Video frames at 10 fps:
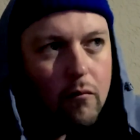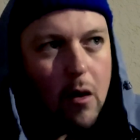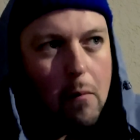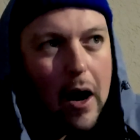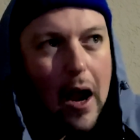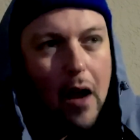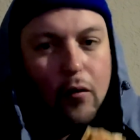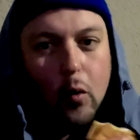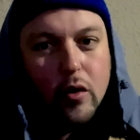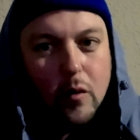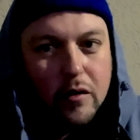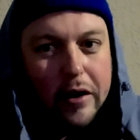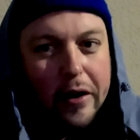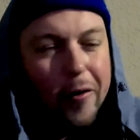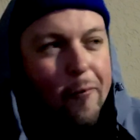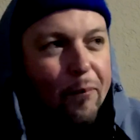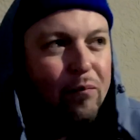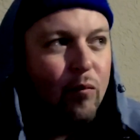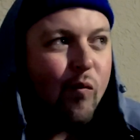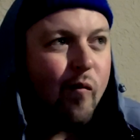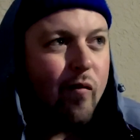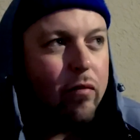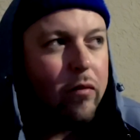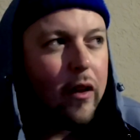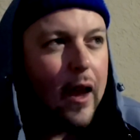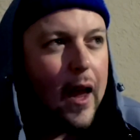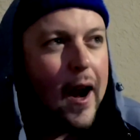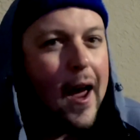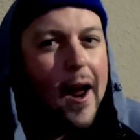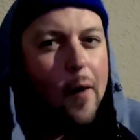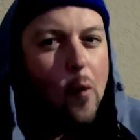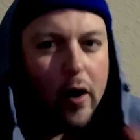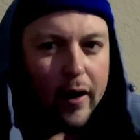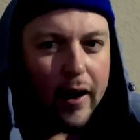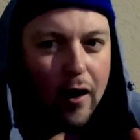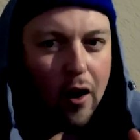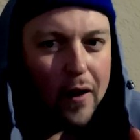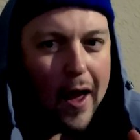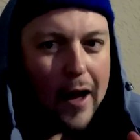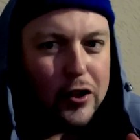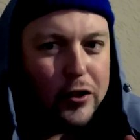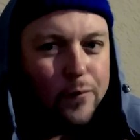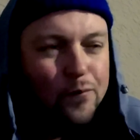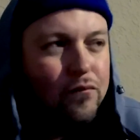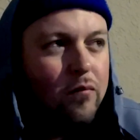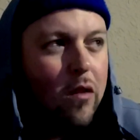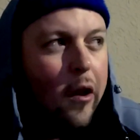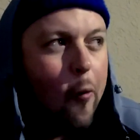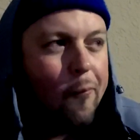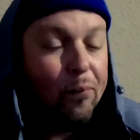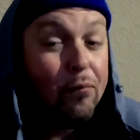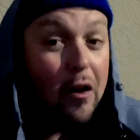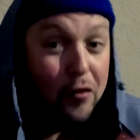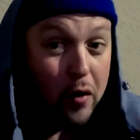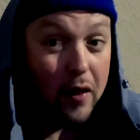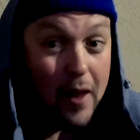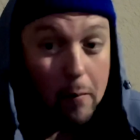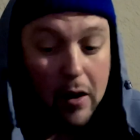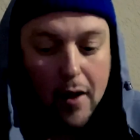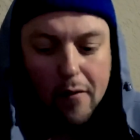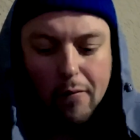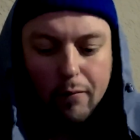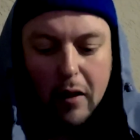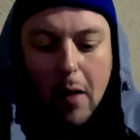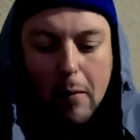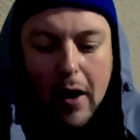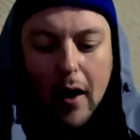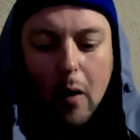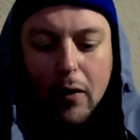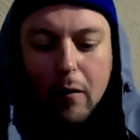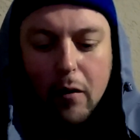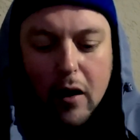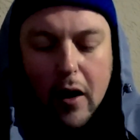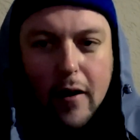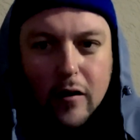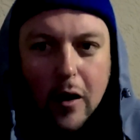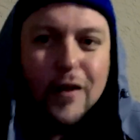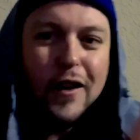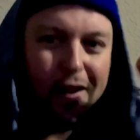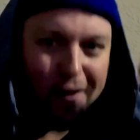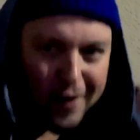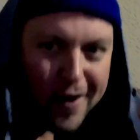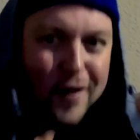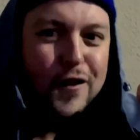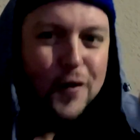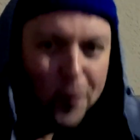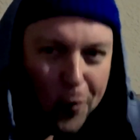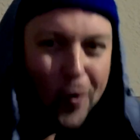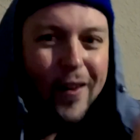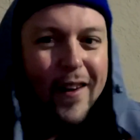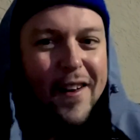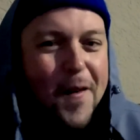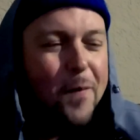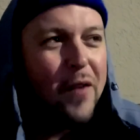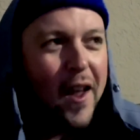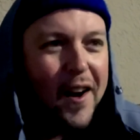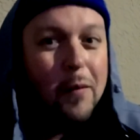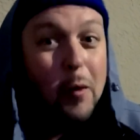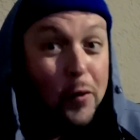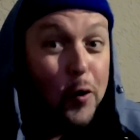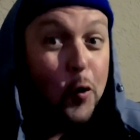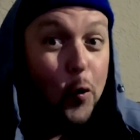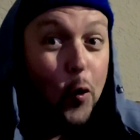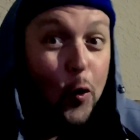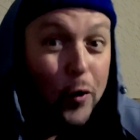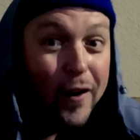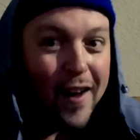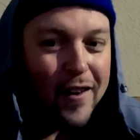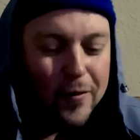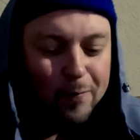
But I, of course, was there and I wanted to get in on the action. So they let me in, they let me hang out with them for the night. So I was like, yes, score. Like, I get to be with the cool older guys.